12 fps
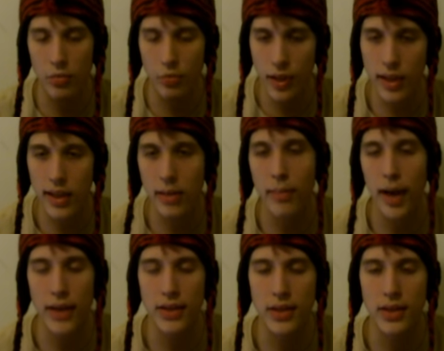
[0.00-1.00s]
really
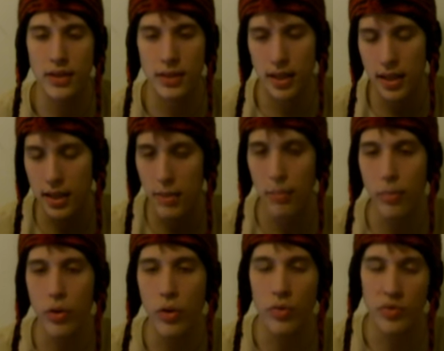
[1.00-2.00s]
imagine seeing them
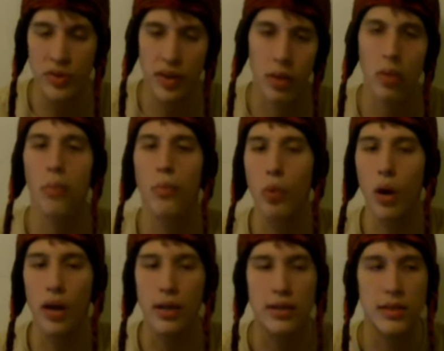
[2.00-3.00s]
move, seeing them
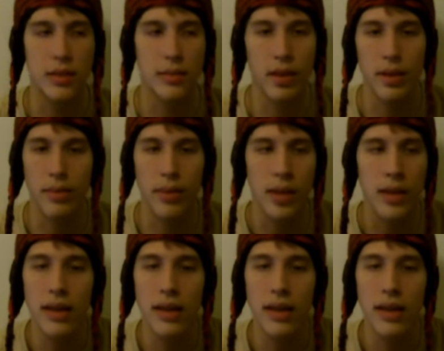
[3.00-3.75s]
walk, seeing them